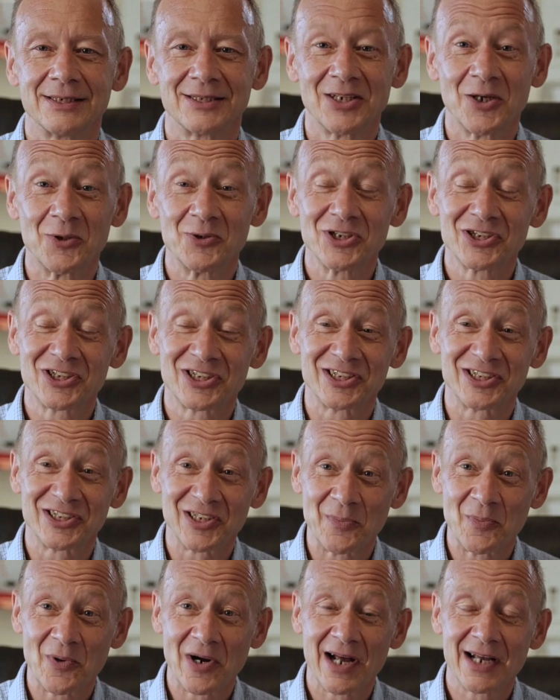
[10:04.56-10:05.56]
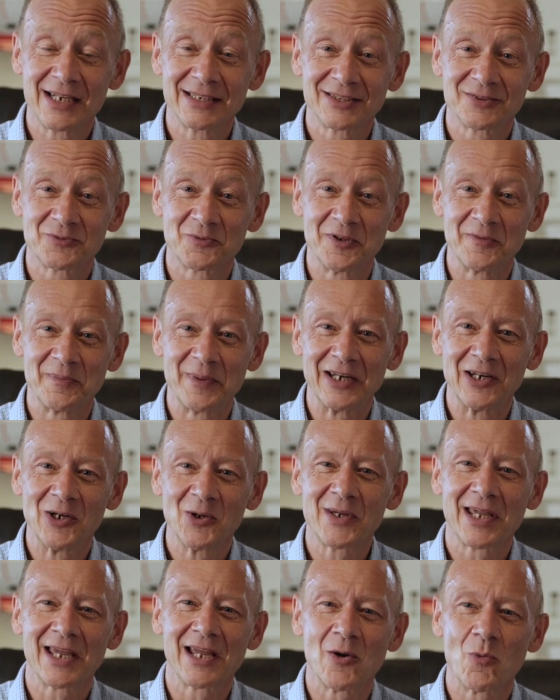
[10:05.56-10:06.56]
So just to summarize, we've been
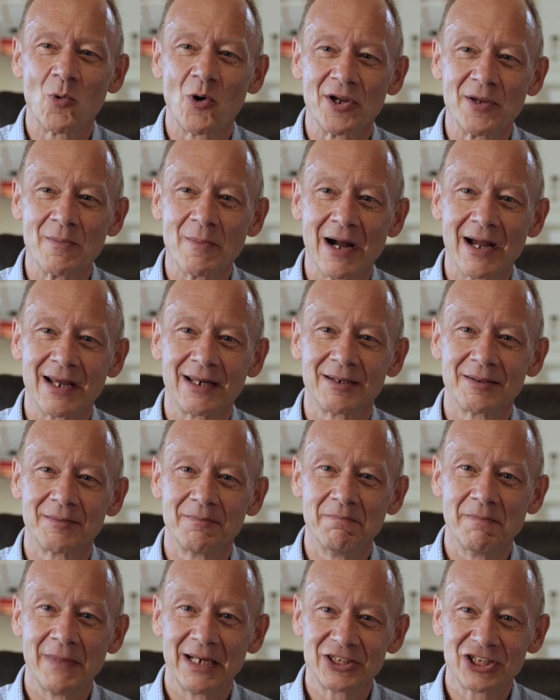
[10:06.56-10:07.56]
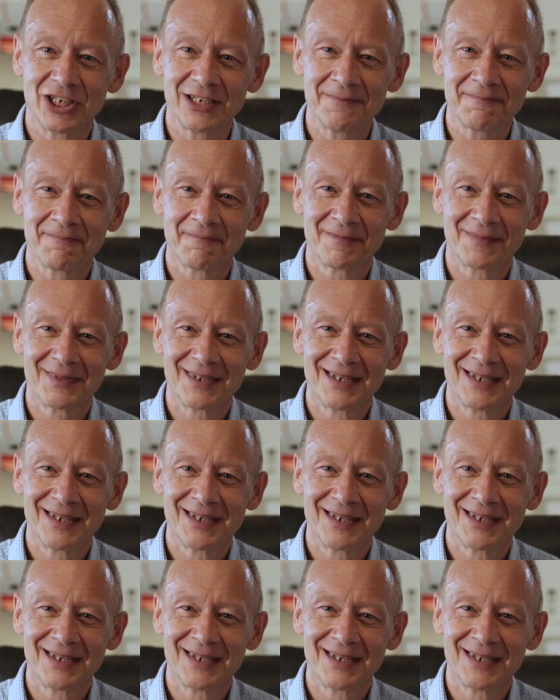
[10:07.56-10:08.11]
looking at what you might measure,